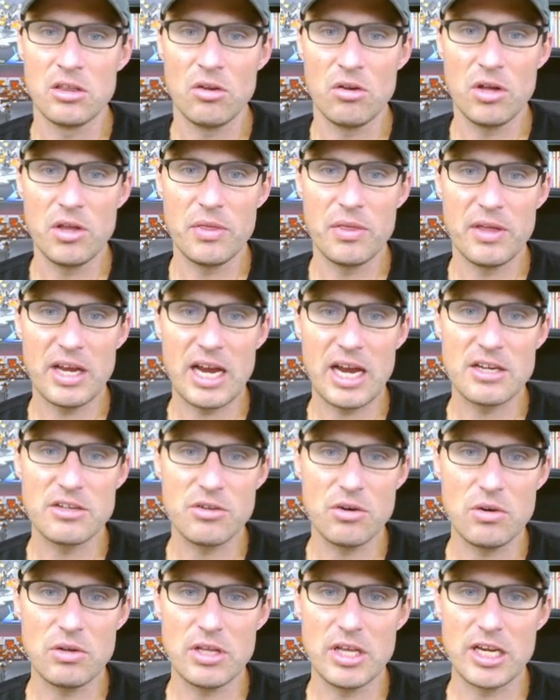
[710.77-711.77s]
only thing I
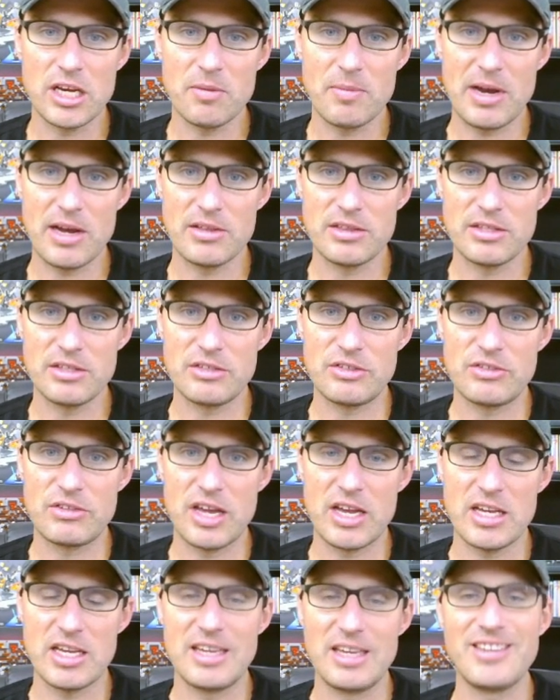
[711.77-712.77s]
don't like about this
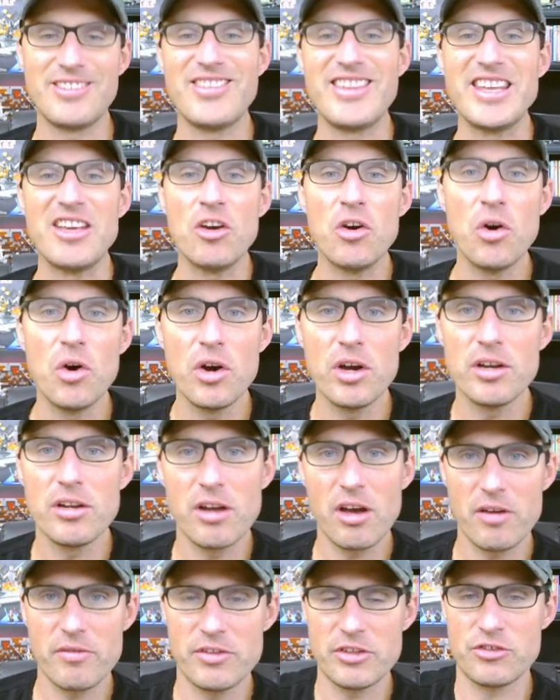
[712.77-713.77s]
set is the hood
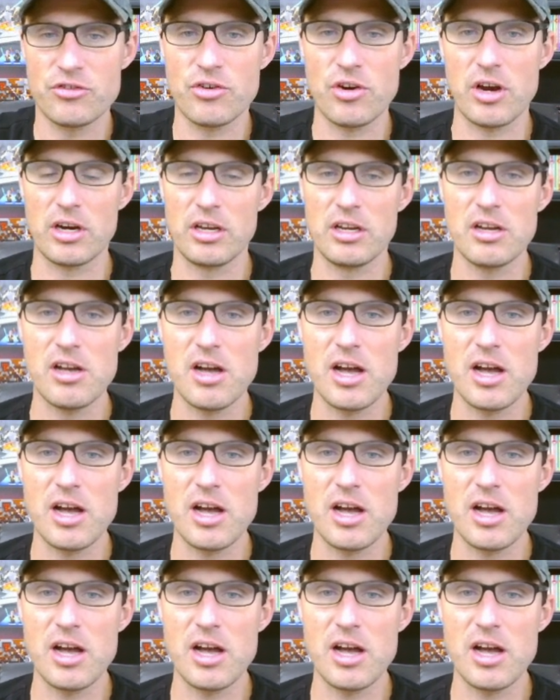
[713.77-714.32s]
of the truck.